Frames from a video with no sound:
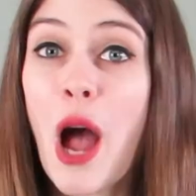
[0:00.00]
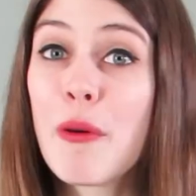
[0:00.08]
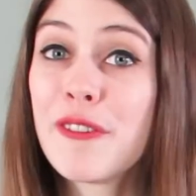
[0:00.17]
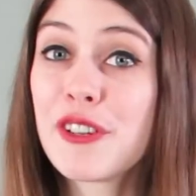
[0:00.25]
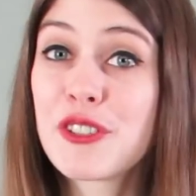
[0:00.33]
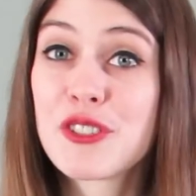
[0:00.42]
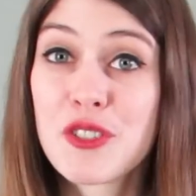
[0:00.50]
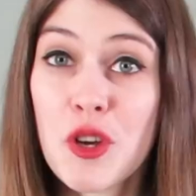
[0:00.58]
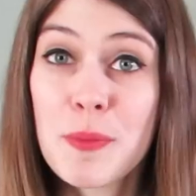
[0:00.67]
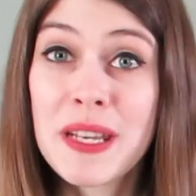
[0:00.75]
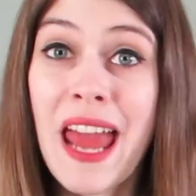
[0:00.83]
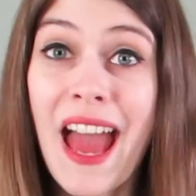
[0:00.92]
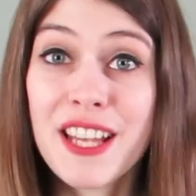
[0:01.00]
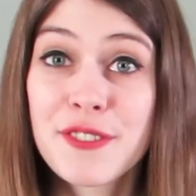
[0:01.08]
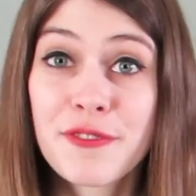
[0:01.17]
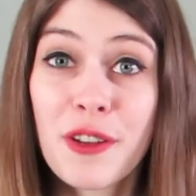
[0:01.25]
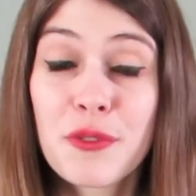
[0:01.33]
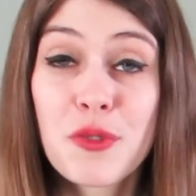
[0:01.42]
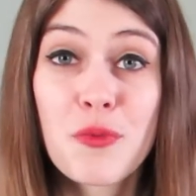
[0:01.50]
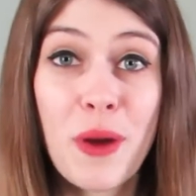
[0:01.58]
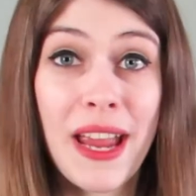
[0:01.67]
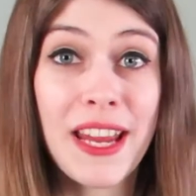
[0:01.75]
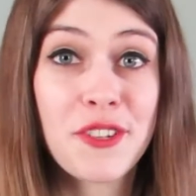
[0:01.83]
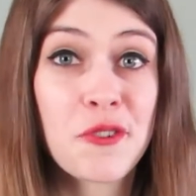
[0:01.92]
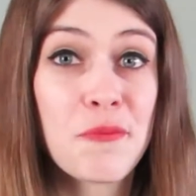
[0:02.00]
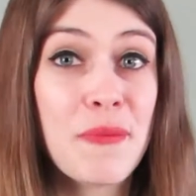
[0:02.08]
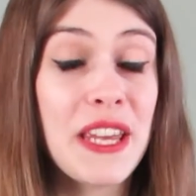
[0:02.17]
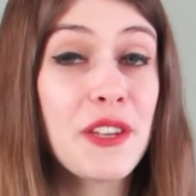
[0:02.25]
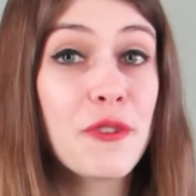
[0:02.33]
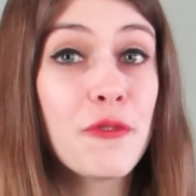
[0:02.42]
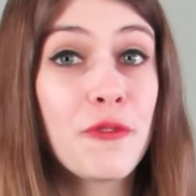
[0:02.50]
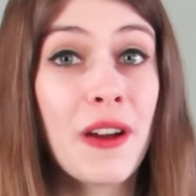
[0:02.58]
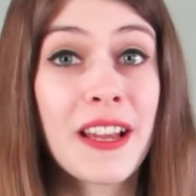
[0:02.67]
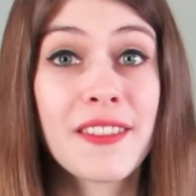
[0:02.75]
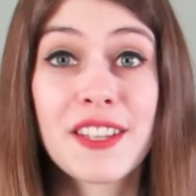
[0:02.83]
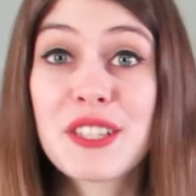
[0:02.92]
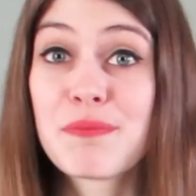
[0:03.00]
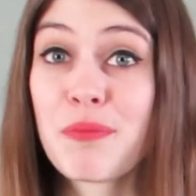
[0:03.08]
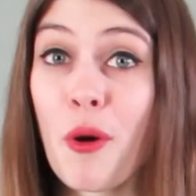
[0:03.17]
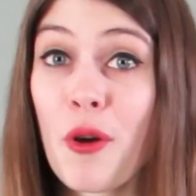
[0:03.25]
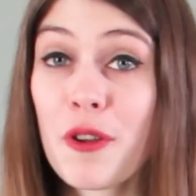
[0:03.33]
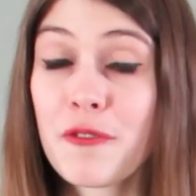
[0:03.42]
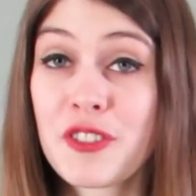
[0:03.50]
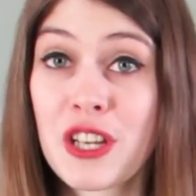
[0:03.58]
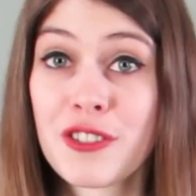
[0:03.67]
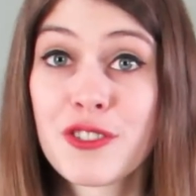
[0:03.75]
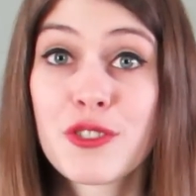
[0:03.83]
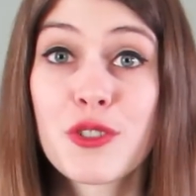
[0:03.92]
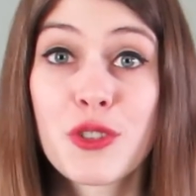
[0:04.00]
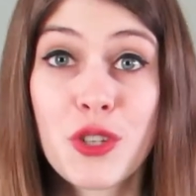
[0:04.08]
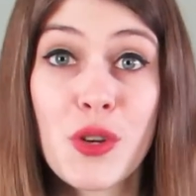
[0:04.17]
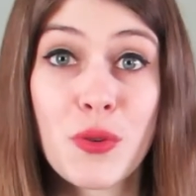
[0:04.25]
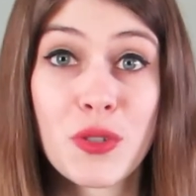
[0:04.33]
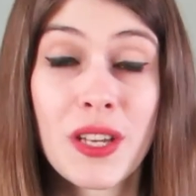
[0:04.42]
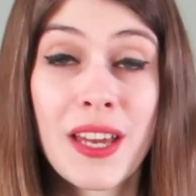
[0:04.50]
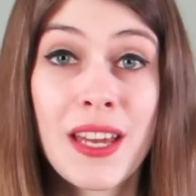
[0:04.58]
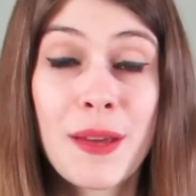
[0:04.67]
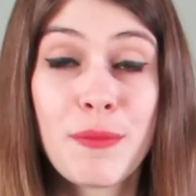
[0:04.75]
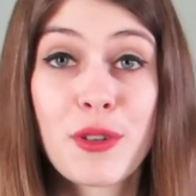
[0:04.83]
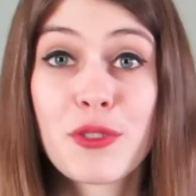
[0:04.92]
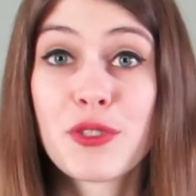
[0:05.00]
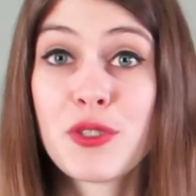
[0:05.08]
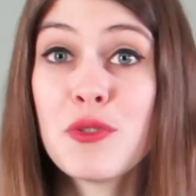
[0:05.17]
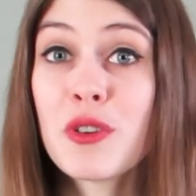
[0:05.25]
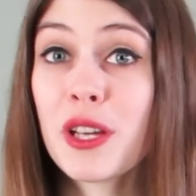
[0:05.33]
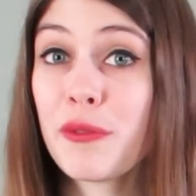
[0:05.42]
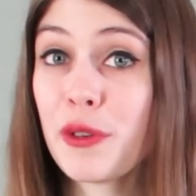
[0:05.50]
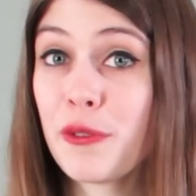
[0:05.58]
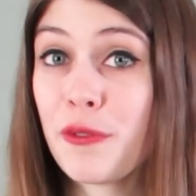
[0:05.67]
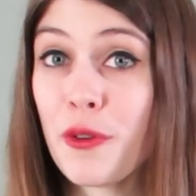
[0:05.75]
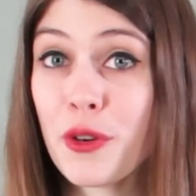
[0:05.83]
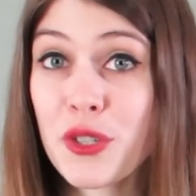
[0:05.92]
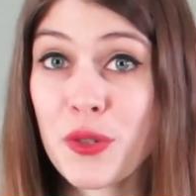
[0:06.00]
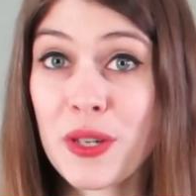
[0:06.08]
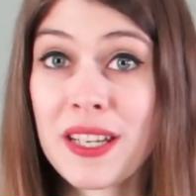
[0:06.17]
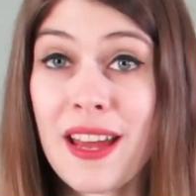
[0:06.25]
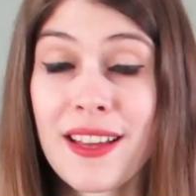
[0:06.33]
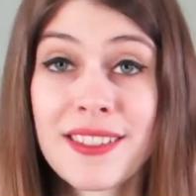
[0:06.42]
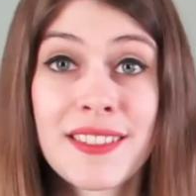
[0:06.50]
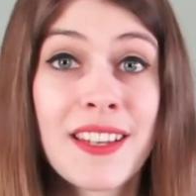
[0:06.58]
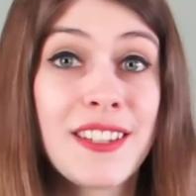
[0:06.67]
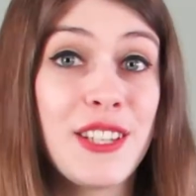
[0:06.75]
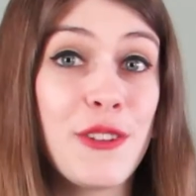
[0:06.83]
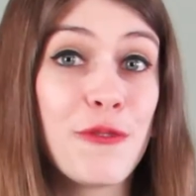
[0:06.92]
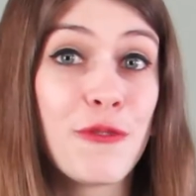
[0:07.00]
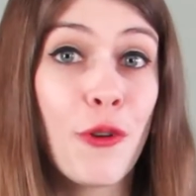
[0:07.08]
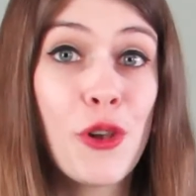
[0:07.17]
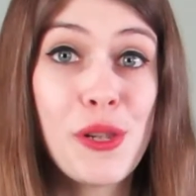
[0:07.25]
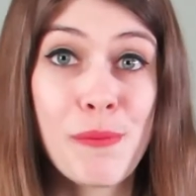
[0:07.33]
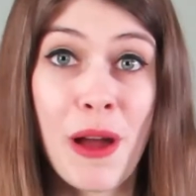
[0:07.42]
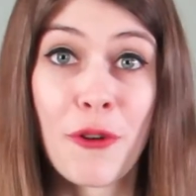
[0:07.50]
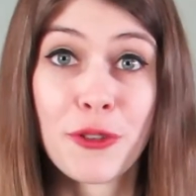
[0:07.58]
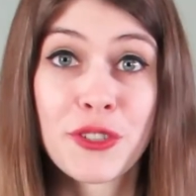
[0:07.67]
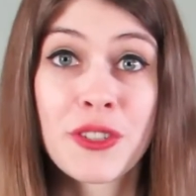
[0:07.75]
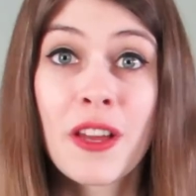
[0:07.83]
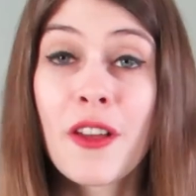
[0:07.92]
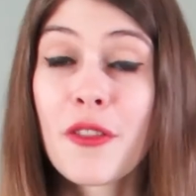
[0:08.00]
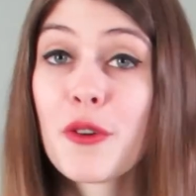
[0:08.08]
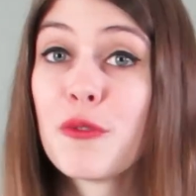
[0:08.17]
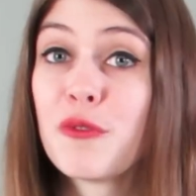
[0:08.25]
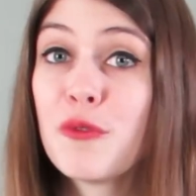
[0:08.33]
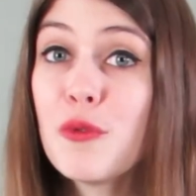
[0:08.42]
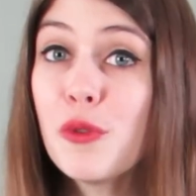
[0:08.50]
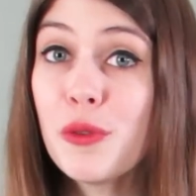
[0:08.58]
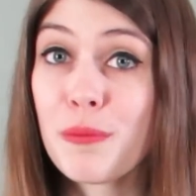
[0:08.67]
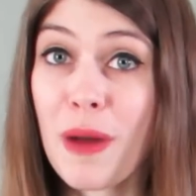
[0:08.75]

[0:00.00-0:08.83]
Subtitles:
However, German has found a way to make you find this ball of dust cute, because you can refer to it as die Wollmaus, the wool